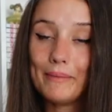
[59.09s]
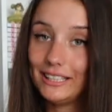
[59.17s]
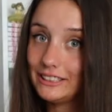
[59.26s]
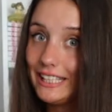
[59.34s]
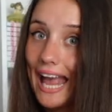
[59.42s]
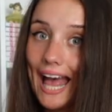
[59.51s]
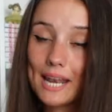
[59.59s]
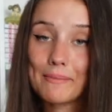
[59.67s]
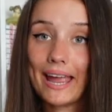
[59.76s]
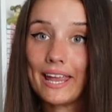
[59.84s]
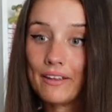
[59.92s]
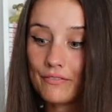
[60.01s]
into your
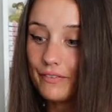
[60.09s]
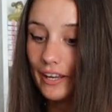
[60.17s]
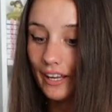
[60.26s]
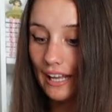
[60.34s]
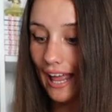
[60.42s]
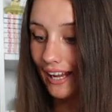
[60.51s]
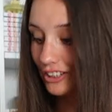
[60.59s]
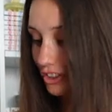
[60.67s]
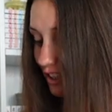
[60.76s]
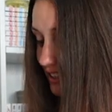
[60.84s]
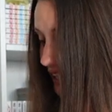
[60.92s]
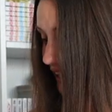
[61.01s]
anime, the bigger
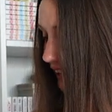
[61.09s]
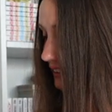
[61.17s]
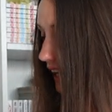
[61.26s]
collections and things